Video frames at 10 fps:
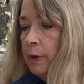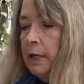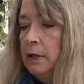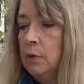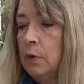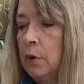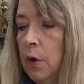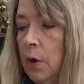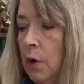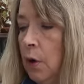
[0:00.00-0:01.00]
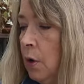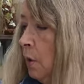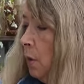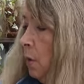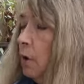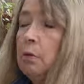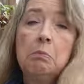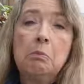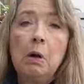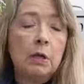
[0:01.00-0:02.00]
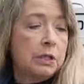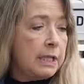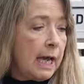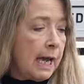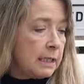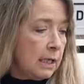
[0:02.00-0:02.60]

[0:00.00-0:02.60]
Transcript: when these were all stacked.